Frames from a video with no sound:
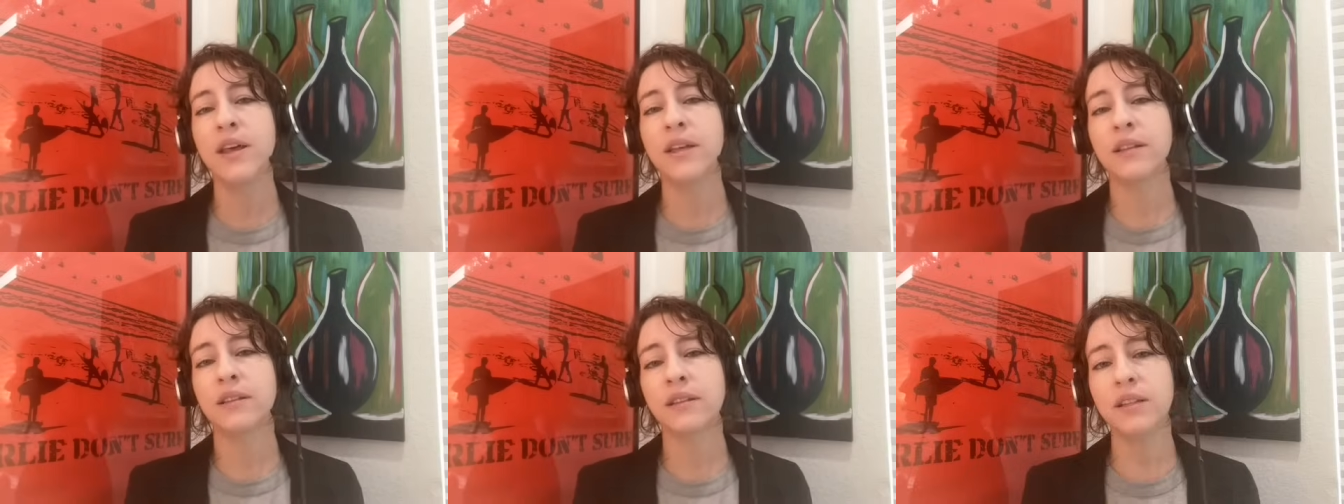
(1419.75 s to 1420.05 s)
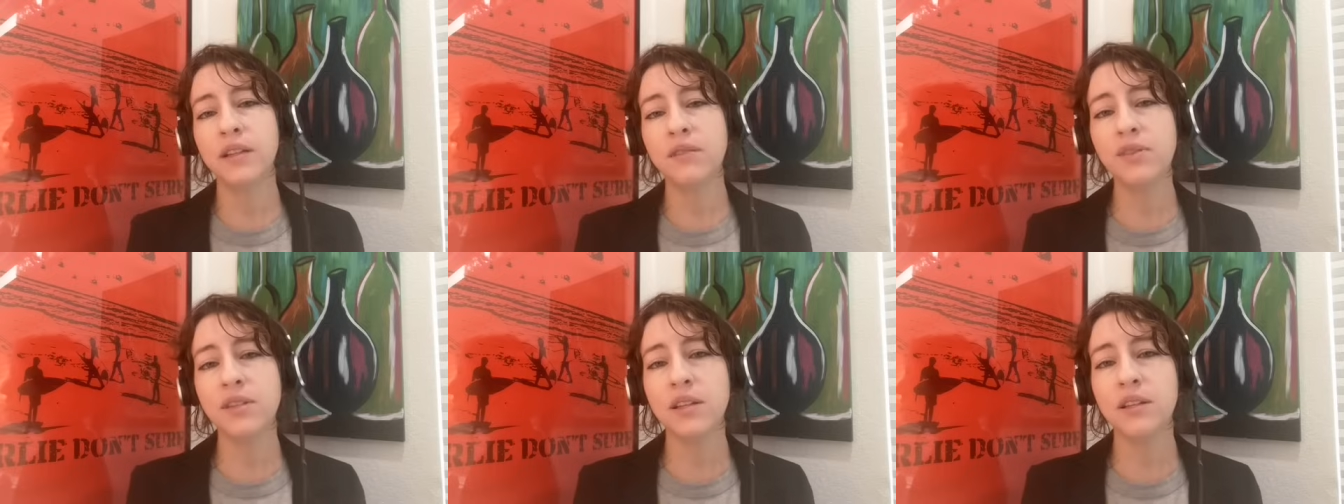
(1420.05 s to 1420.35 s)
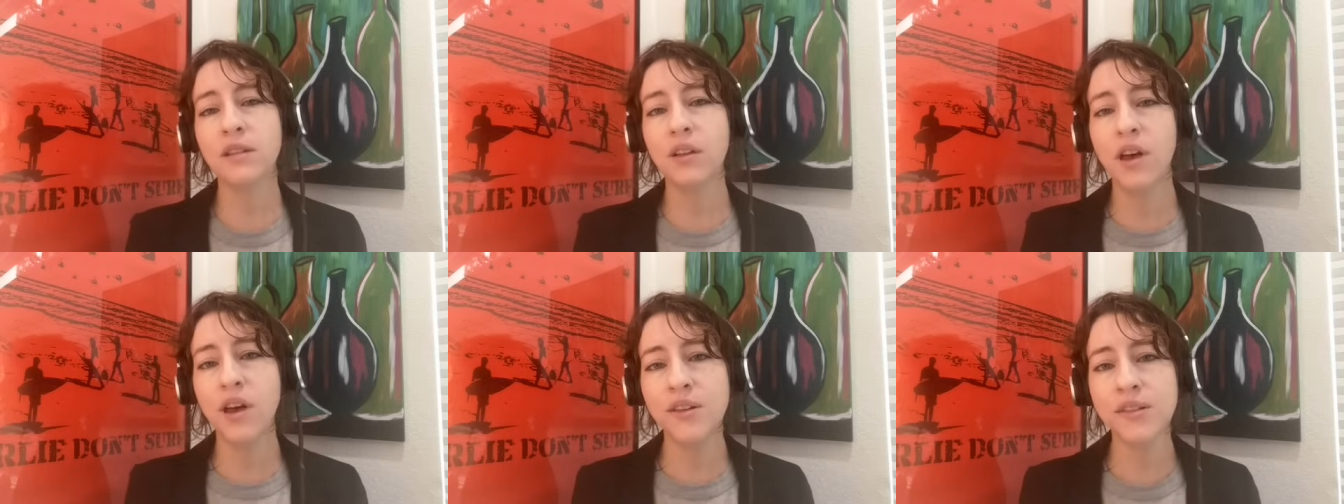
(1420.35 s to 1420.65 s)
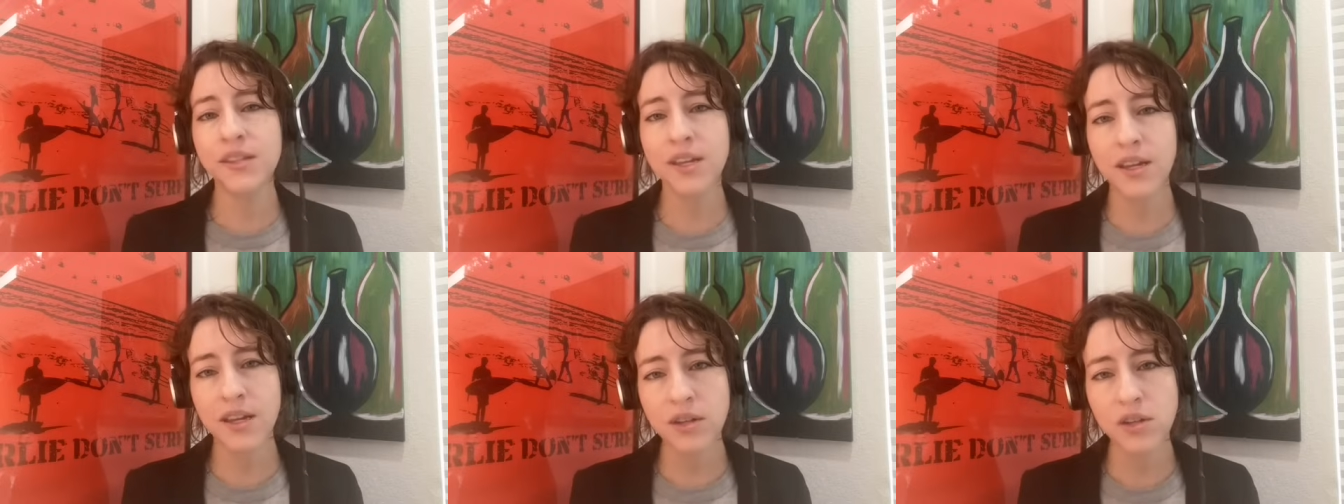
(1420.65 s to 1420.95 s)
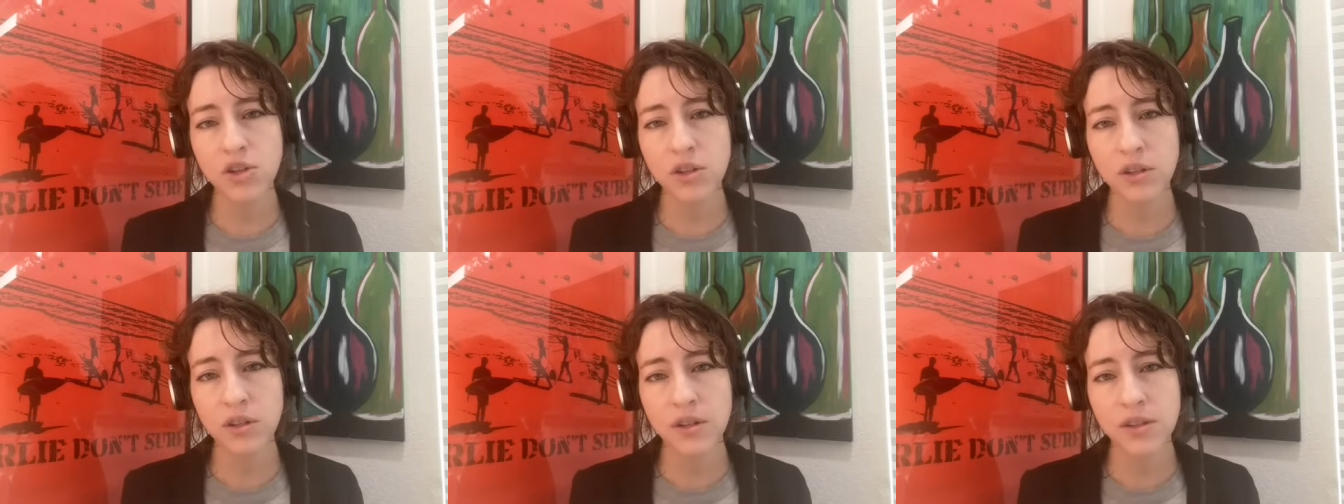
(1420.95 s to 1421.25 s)
lives in Los
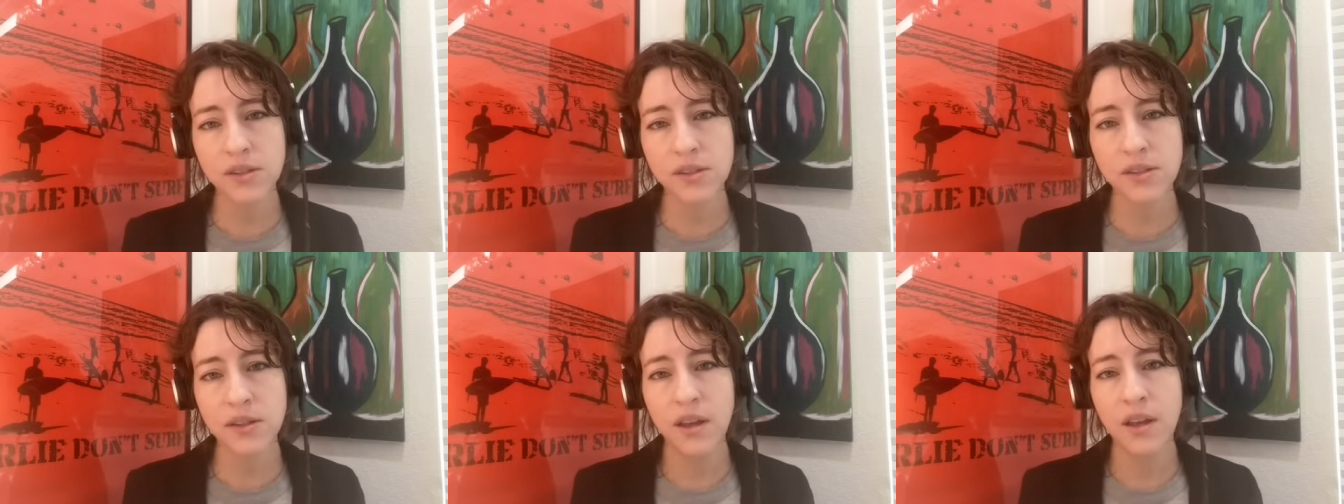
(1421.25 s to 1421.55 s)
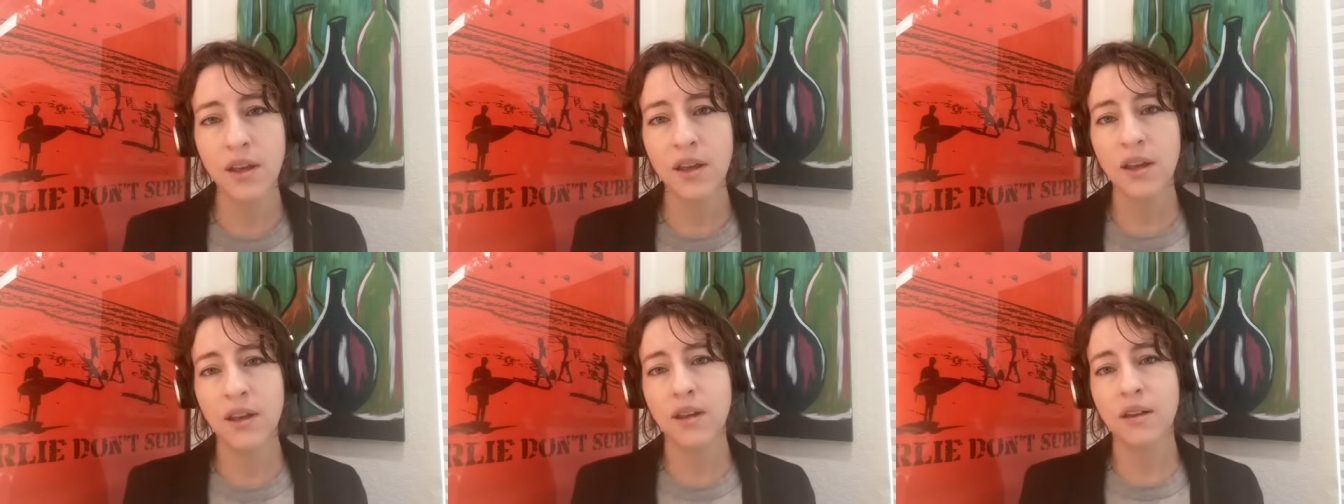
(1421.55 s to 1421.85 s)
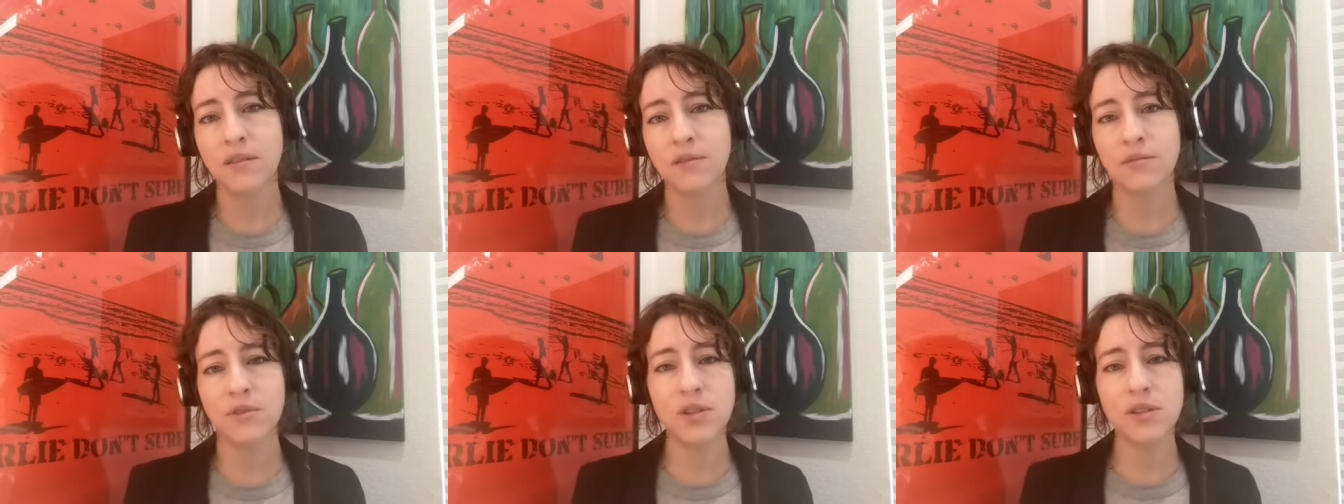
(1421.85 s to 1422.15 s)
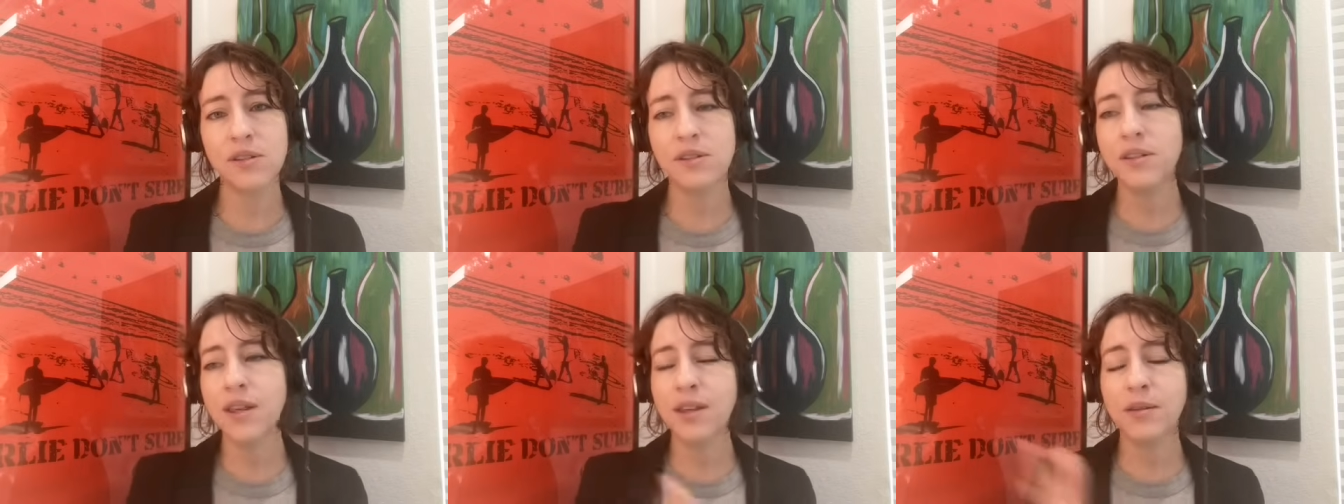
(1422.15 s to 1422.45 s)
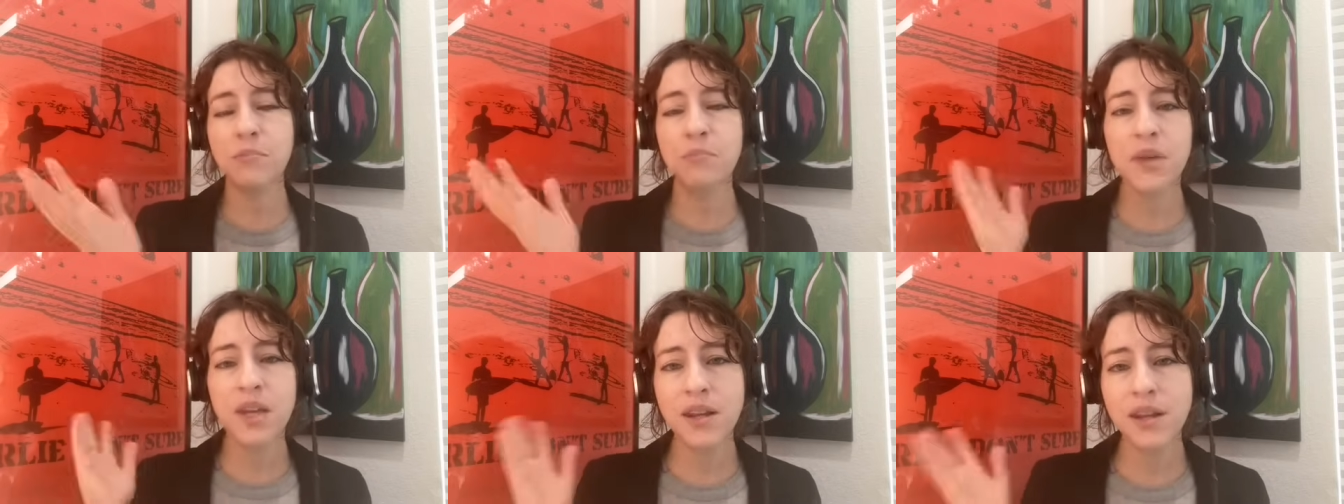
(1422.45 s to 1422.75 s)
Angeles just
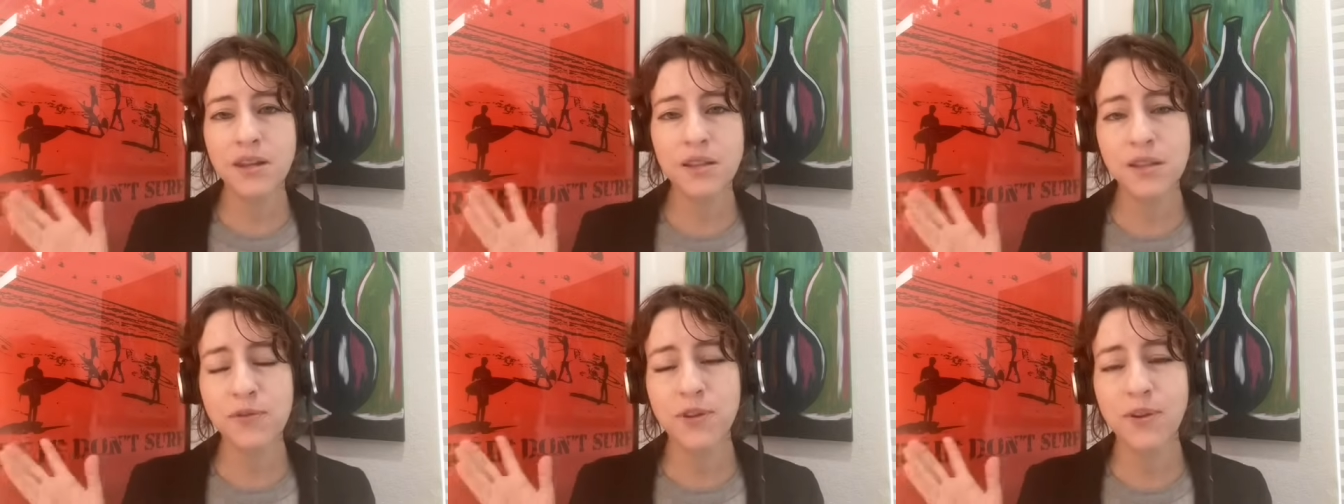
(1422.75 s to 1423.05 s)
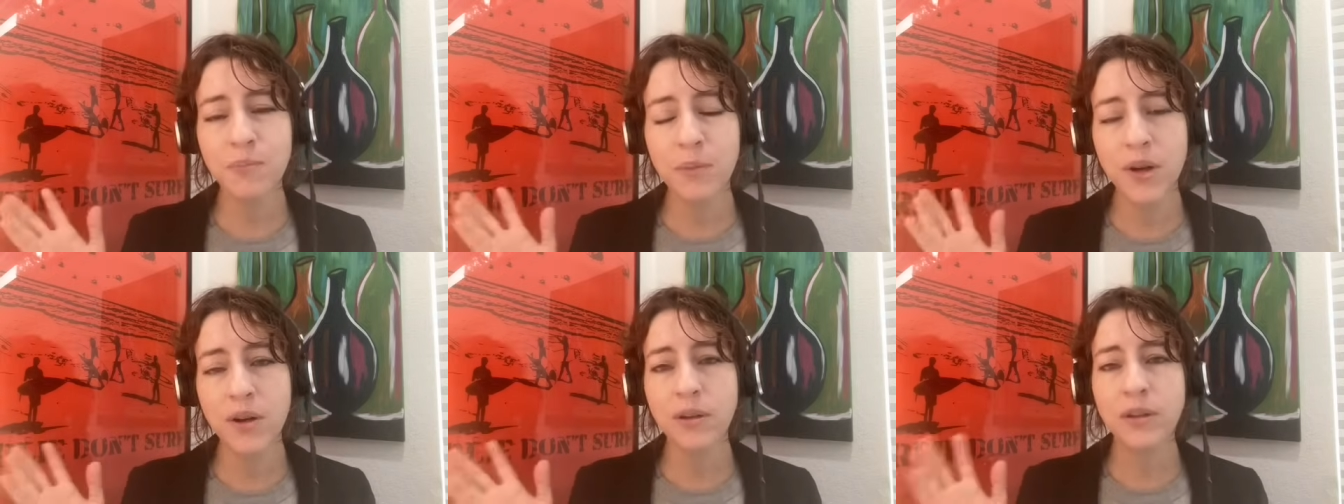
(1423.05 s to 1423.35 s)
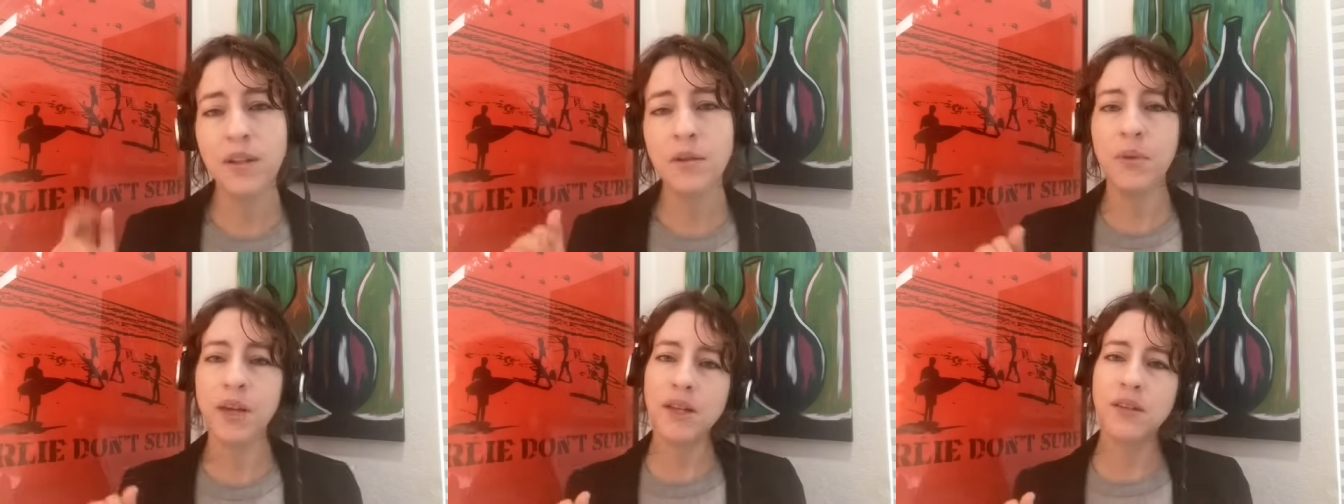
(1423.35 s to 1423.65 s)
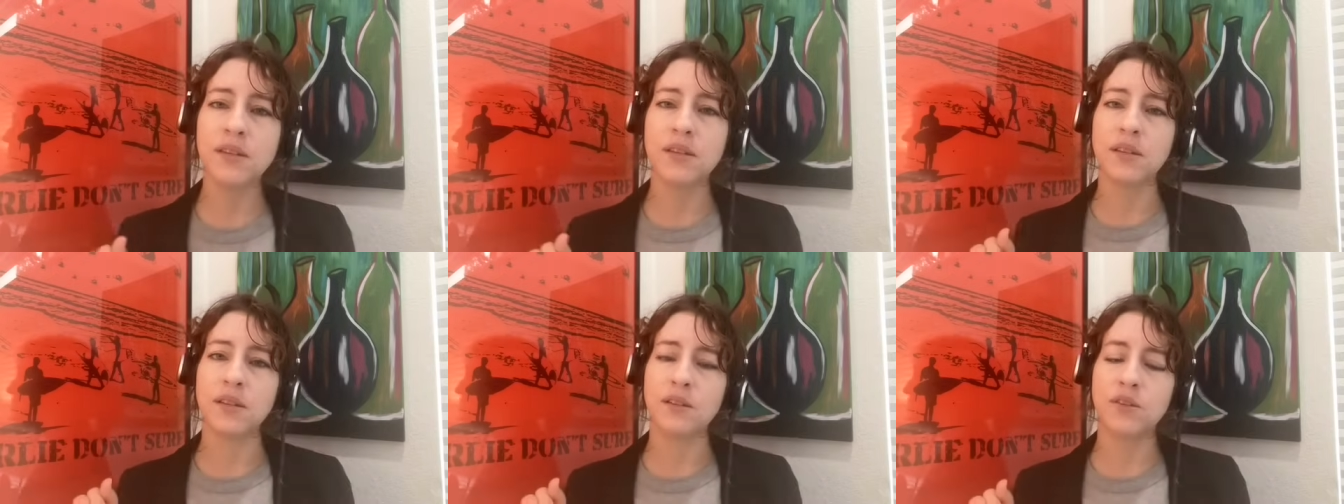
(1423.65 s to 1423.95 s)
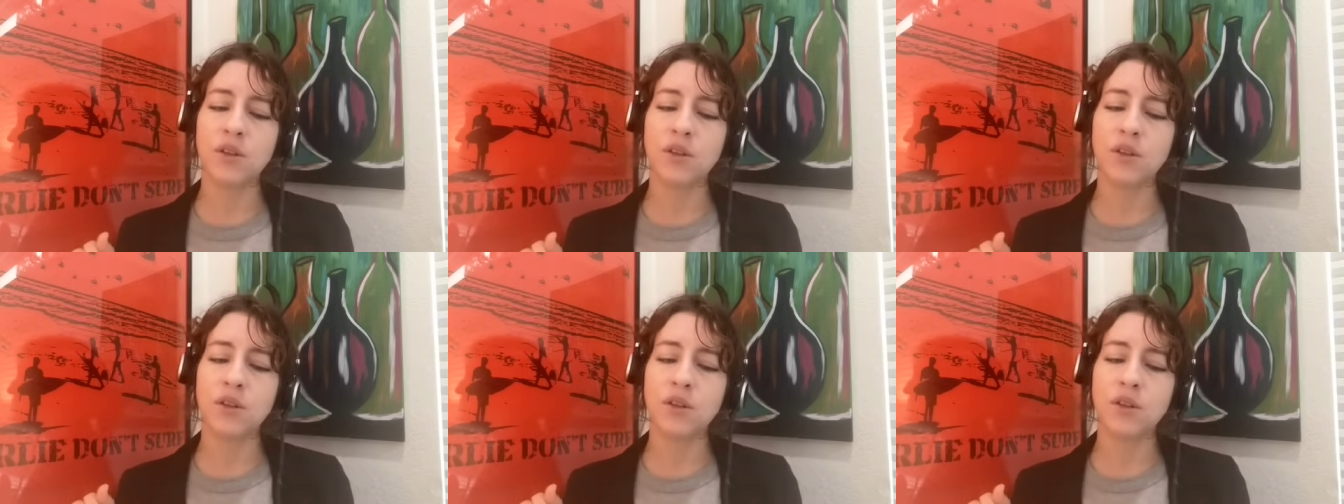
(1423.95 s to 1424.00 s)
like minutes from Marilyn Manson.